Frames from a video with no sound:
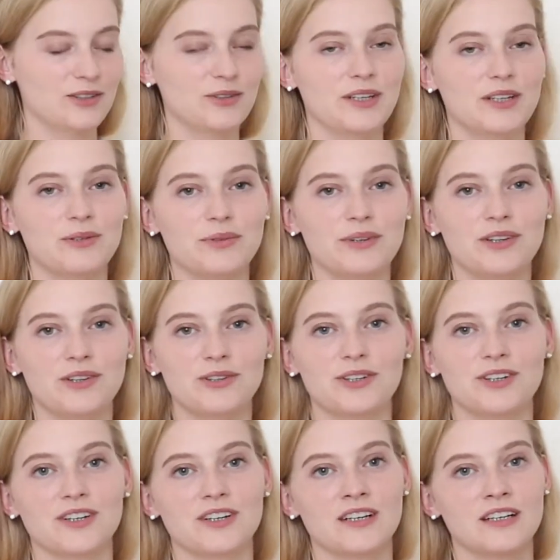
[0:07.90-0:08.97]
here with
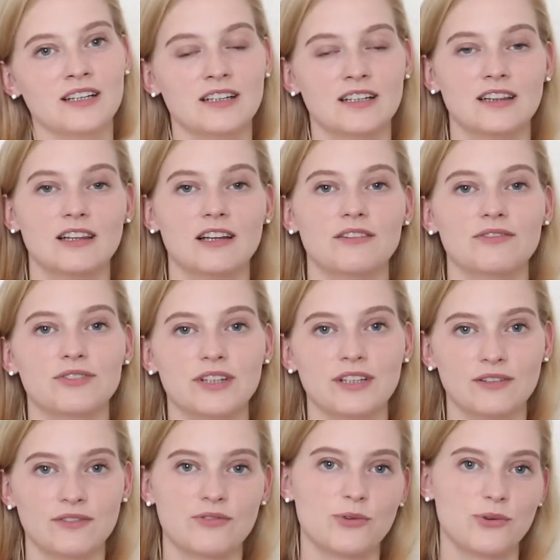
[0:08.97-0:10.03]
your love
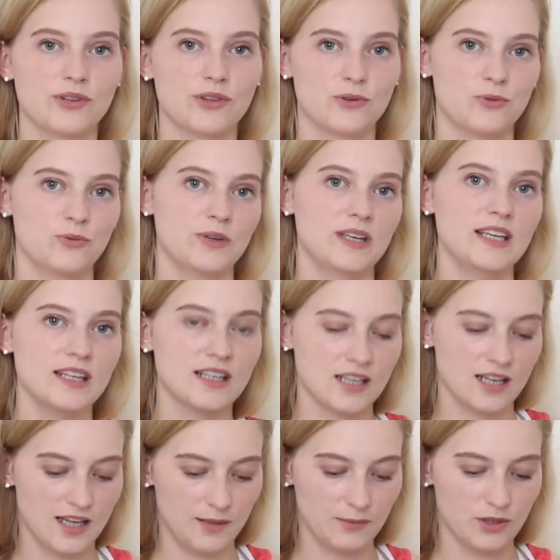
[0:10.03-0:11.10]
reading for the week.
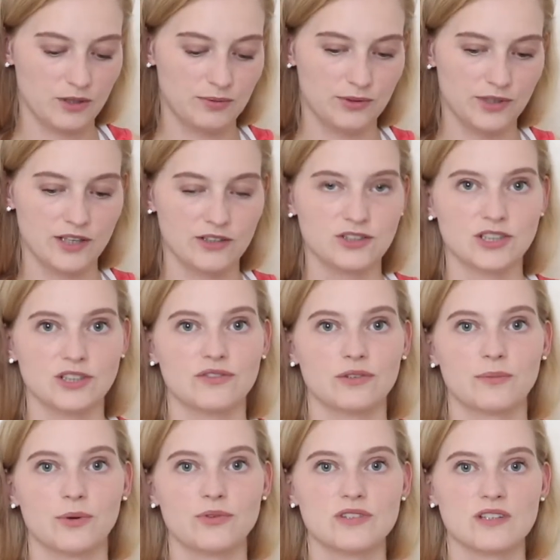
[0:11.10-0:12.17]
I'm going to pull energies for
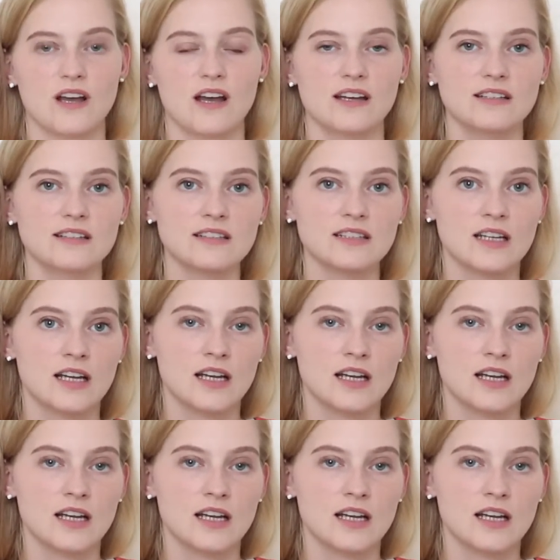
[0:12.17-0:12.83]
both sides.